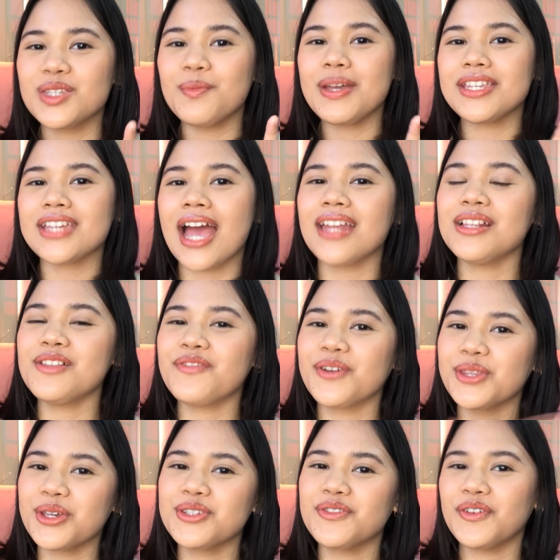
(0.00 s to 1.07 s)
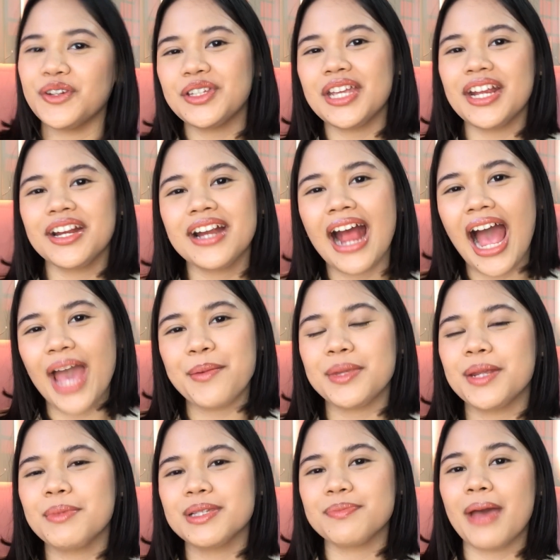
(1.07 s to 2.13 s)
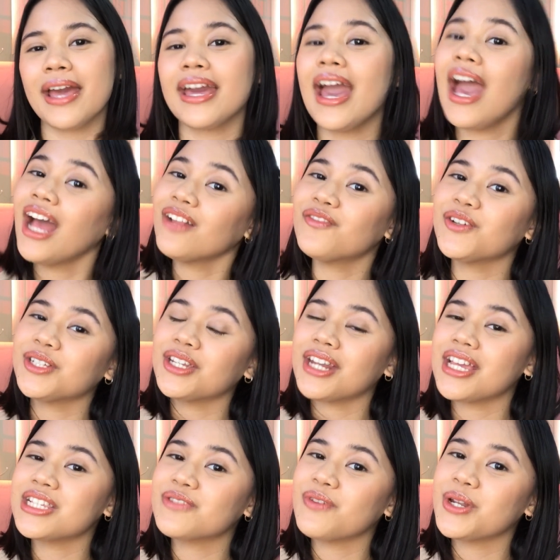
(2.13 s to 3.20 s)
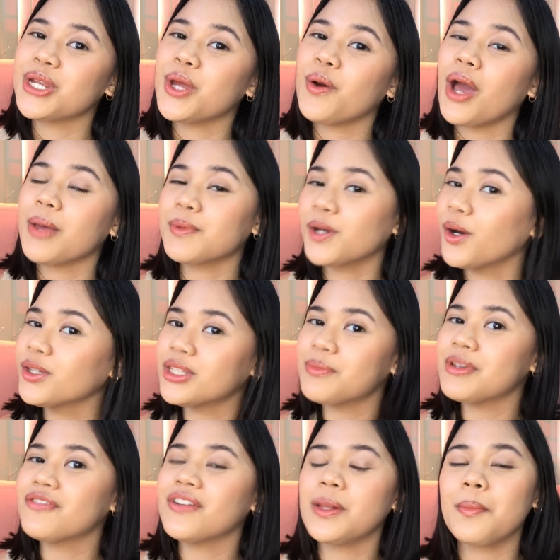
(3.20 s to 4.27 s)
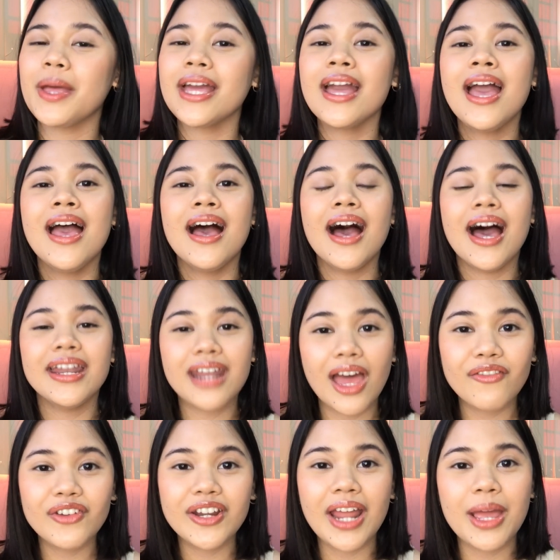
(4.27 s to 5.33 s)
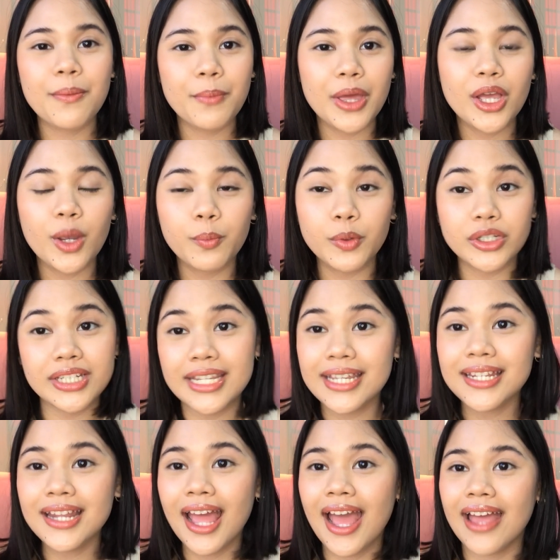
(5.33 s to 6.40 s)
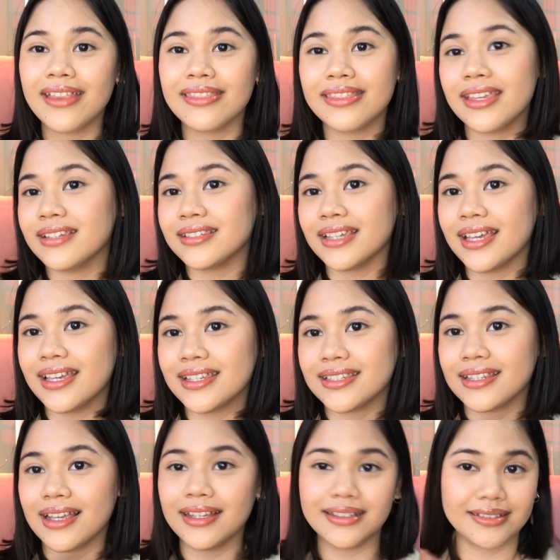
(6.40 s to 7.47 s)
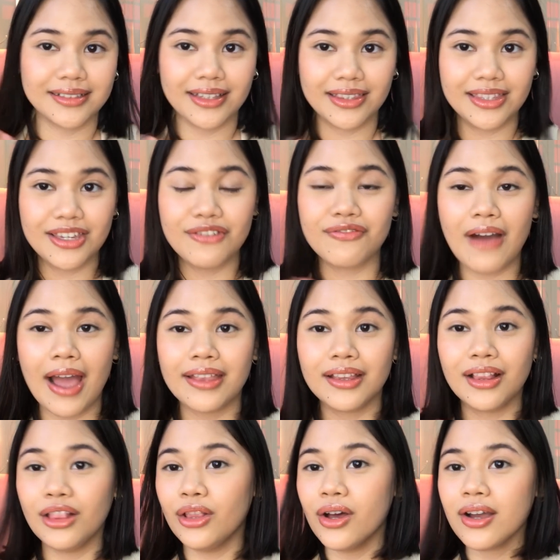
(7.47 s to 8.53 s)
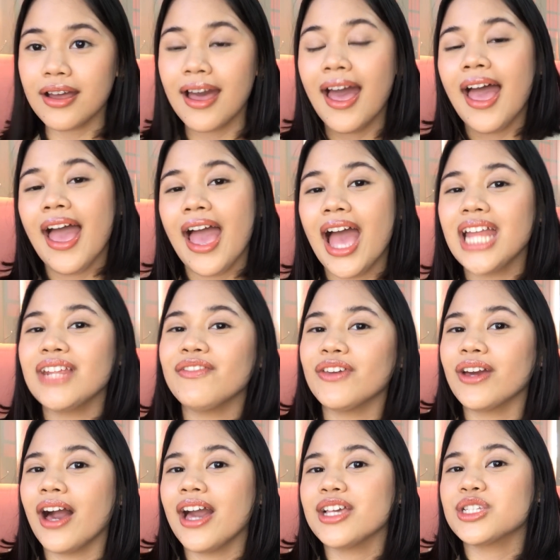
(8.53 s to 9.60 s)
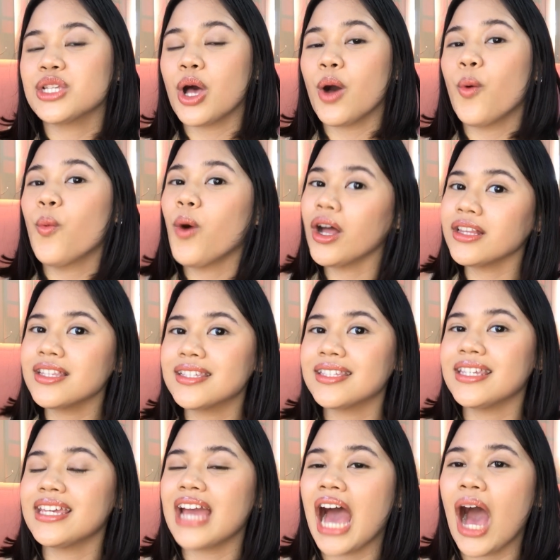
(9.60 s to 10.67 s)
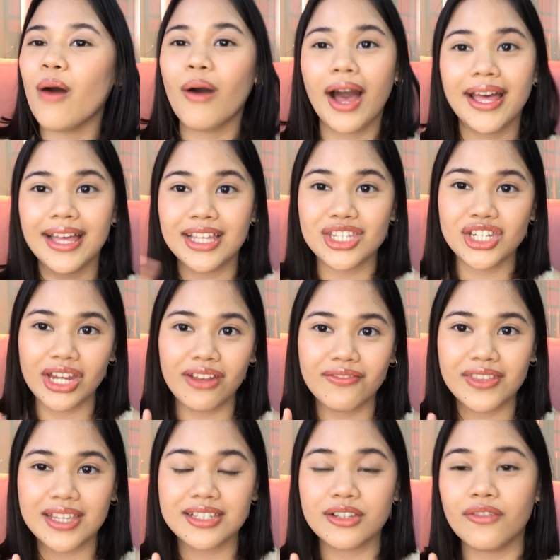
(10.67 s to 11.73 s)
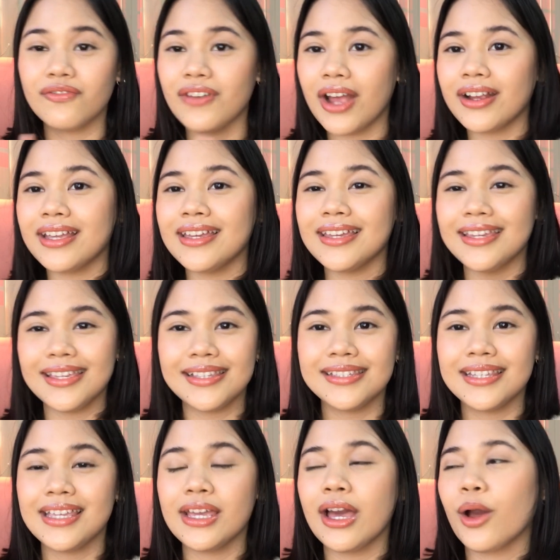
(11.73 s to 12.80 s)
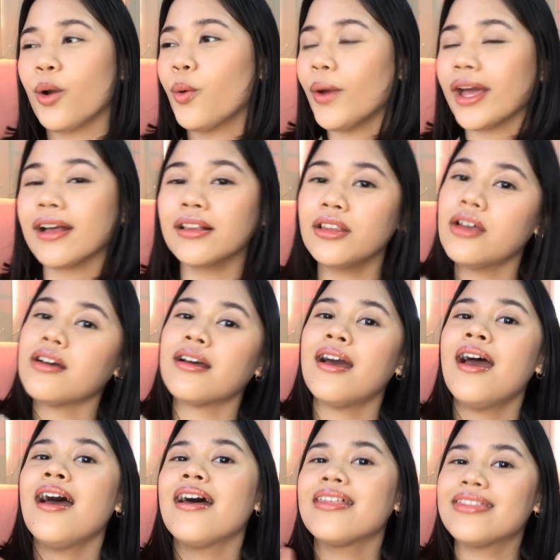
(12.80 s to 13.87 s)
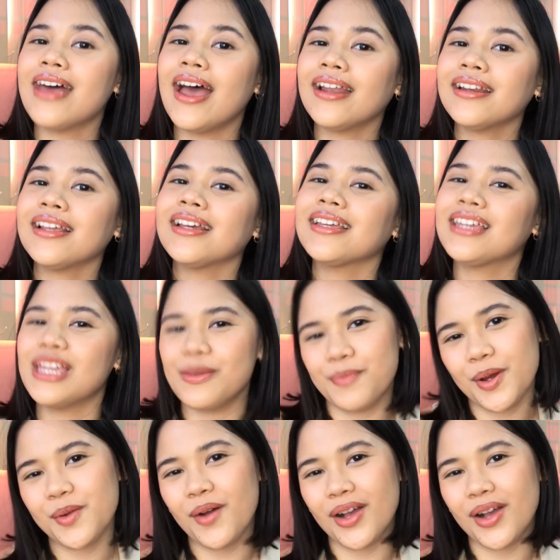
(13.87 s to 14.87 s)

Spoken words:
to my channel. For those of you new here, hi, my name is Meg, and for today's video, I'm going to be filming an everyday makeup routine, and this is the final look. And if you guys want to see how I achieve this very easy, quick look, then keep on